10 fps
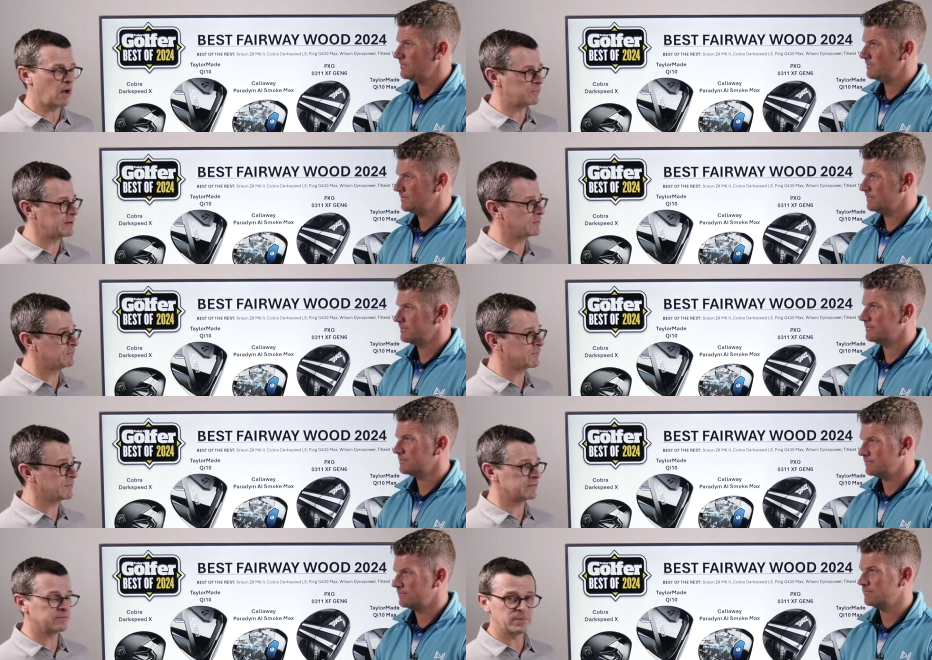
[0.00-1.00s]
Speaker 1: I really do
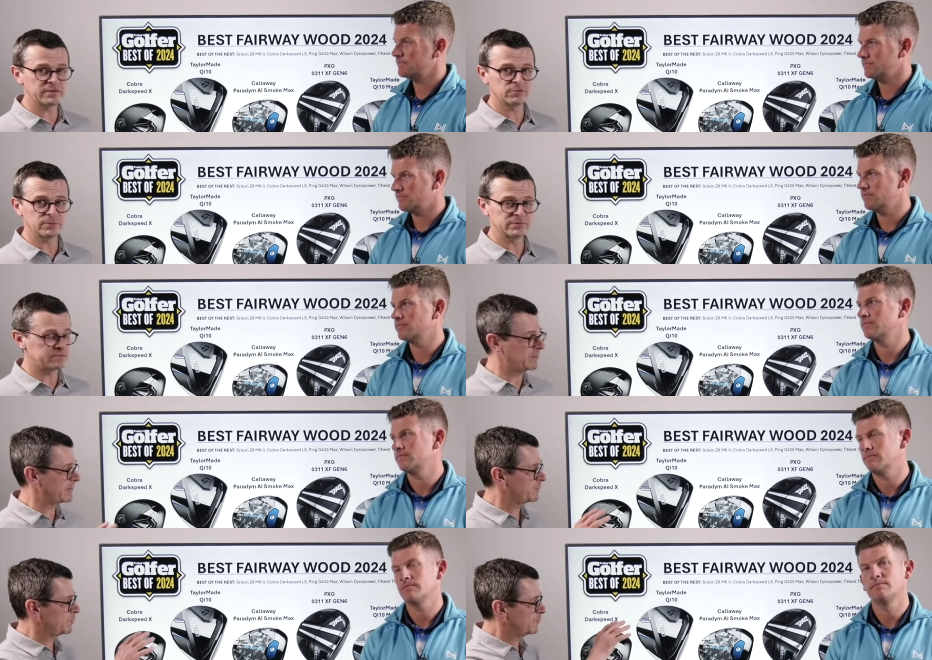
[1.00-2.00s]
feel there's some better options out
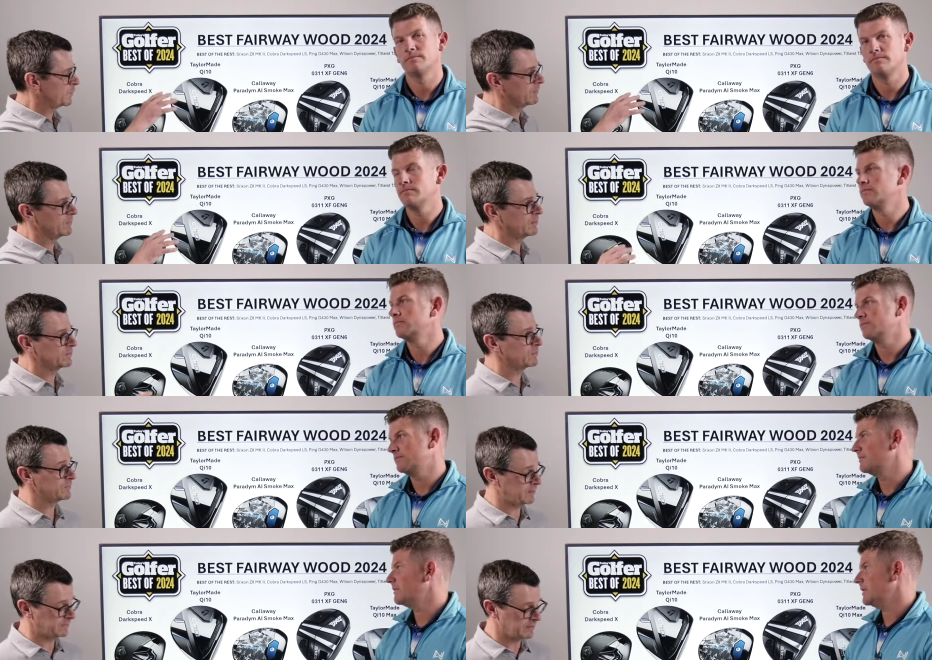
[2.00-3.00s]
there, but we'll cover those
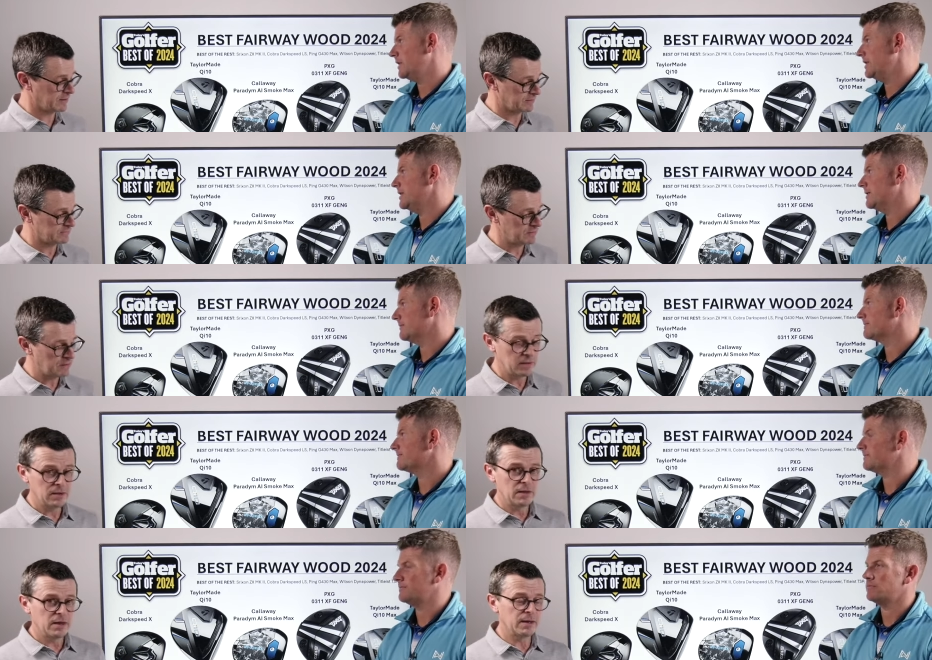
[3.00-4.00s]
off in a second.
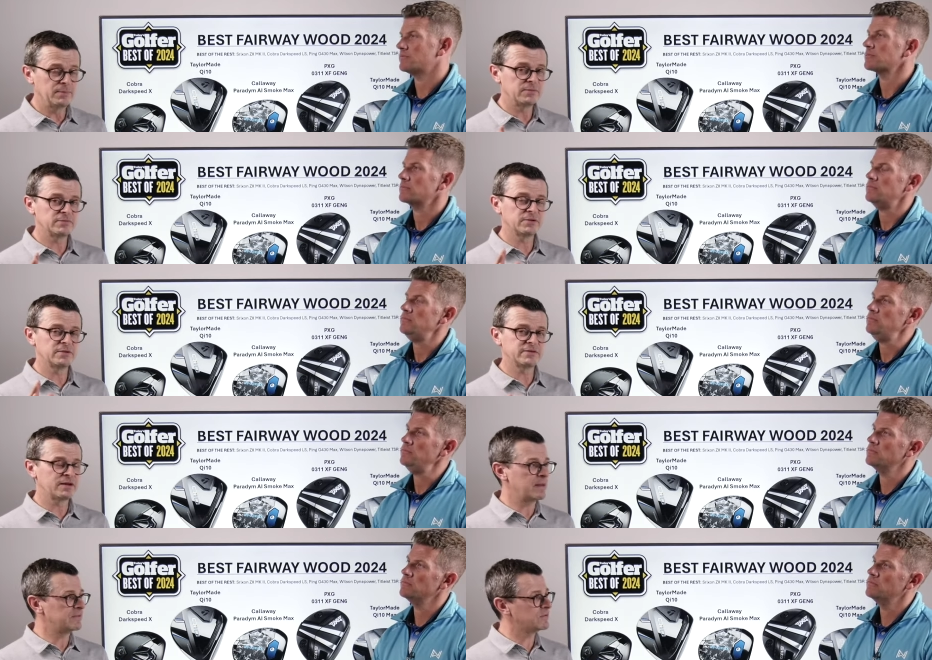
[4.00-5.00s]
Um, so the
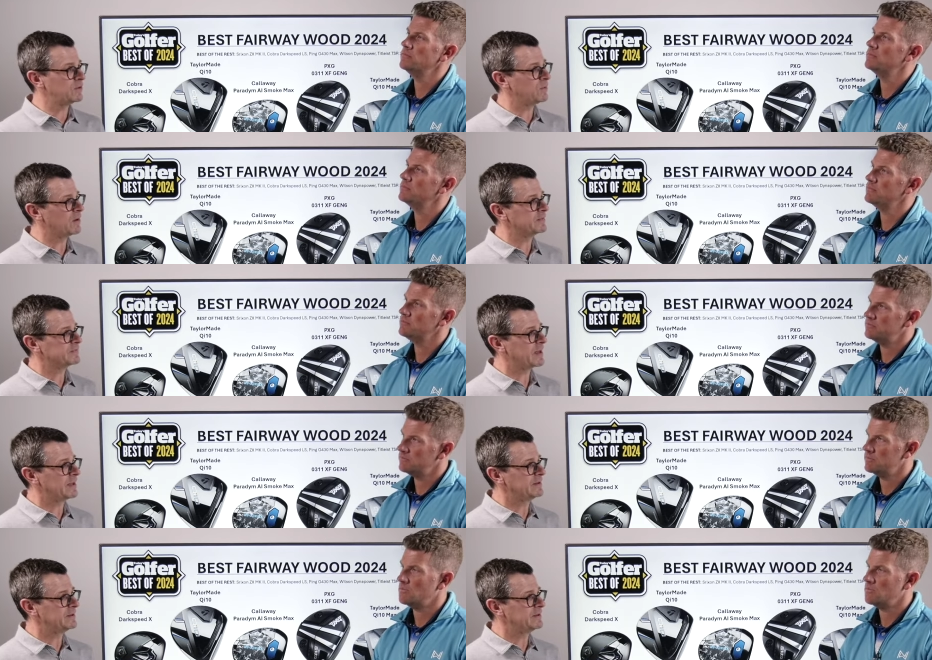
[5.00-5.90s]
TaylorMade Qi10,